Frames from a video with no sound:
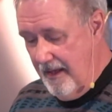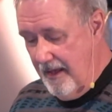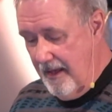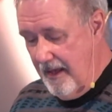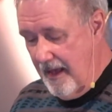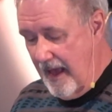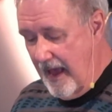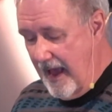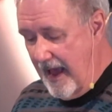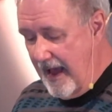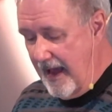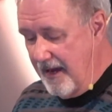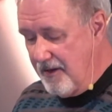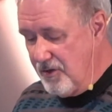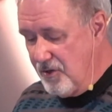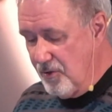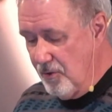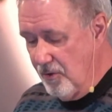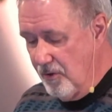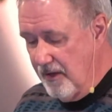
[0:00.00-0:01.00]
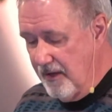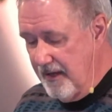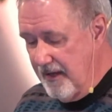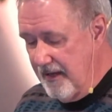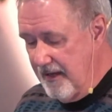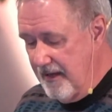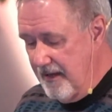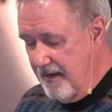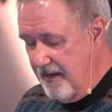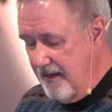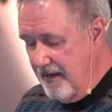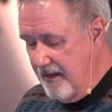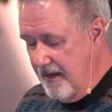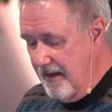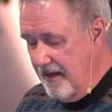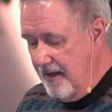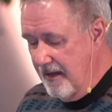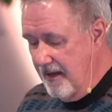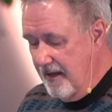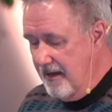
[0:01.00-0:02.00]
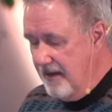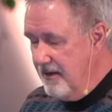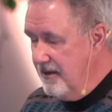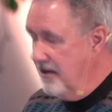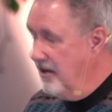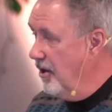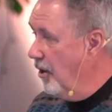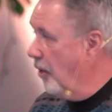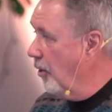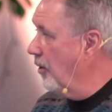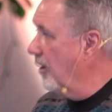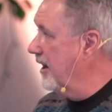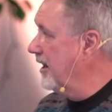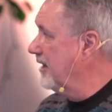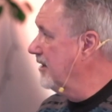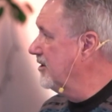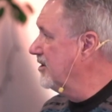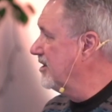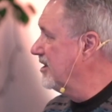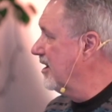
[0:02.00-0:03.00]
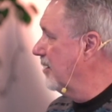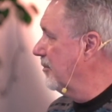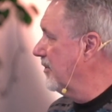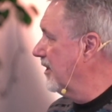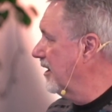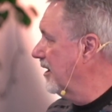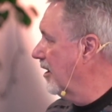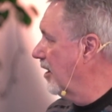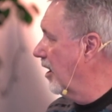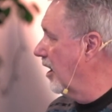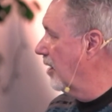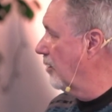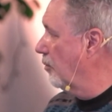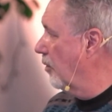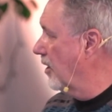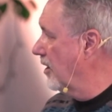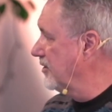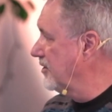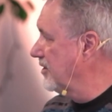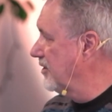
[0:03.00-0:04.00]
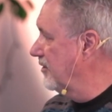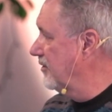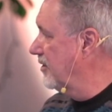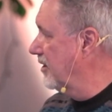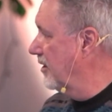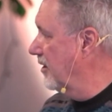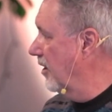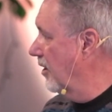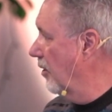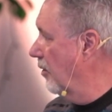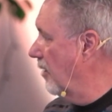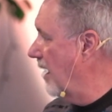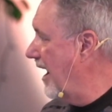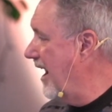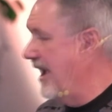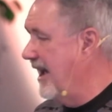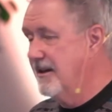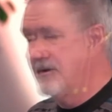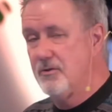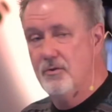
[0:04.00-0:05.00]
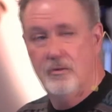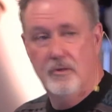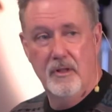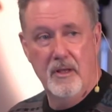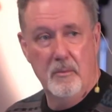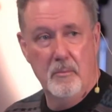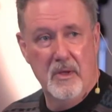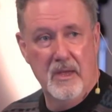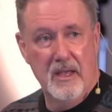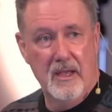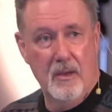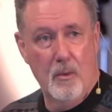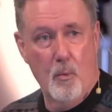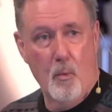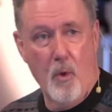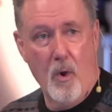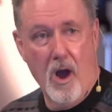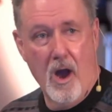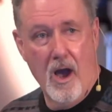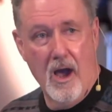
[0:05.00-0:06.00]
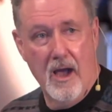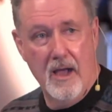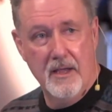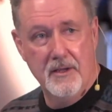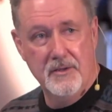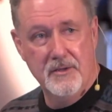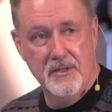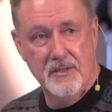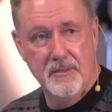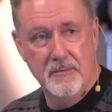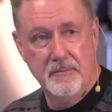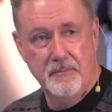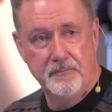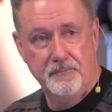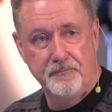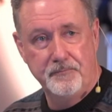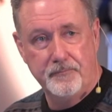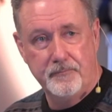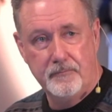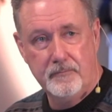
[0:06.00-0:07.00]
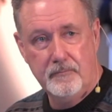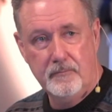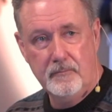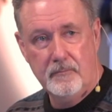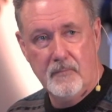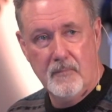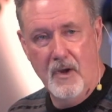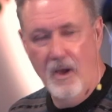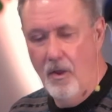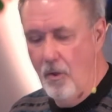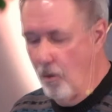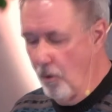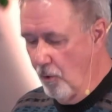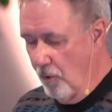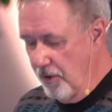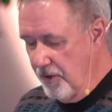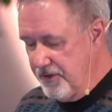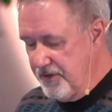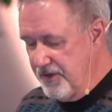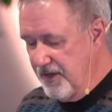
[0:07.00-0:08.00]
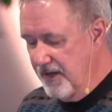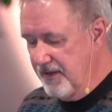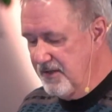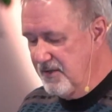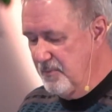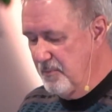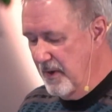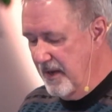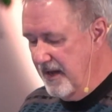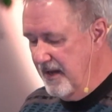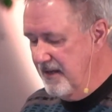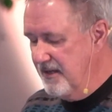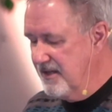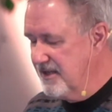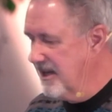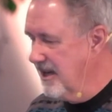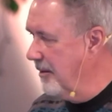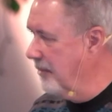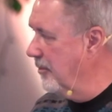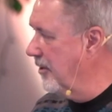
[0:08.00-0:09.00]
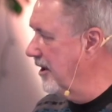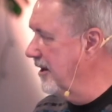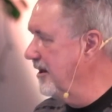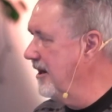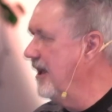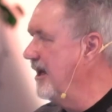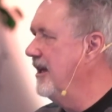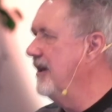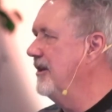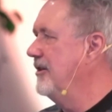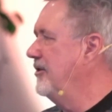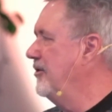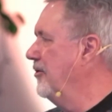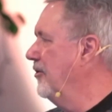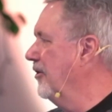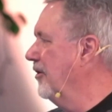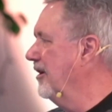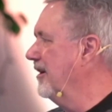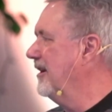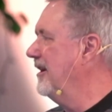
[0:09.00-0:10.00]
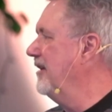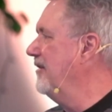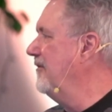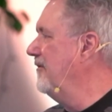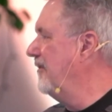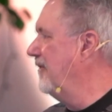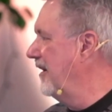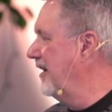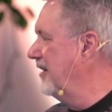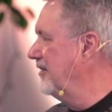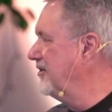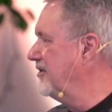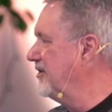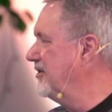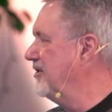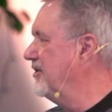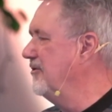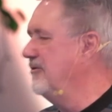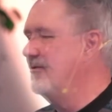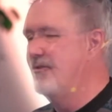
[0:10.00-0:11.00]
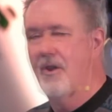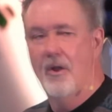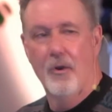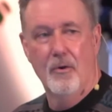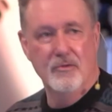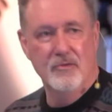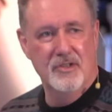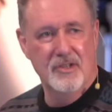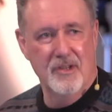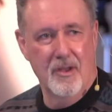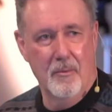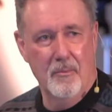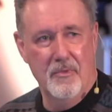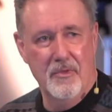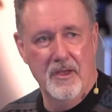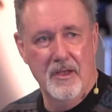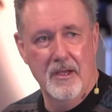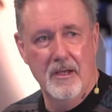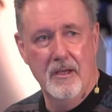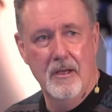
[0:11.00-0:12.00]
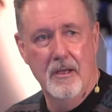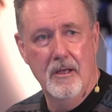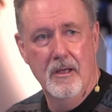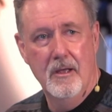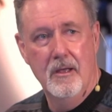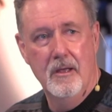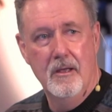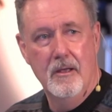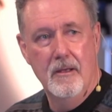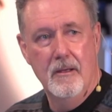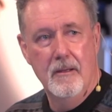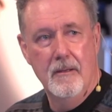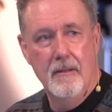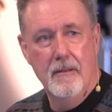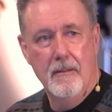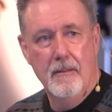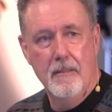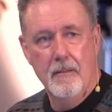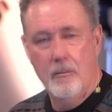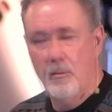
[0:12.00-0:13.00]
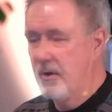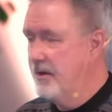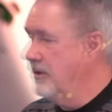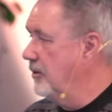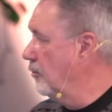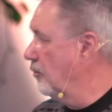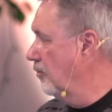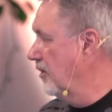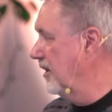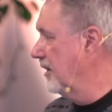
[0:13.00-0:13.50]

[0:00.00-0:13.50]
actually knowing something God wants you to know, actually being wise, or just being someone you're convinced you know something when you really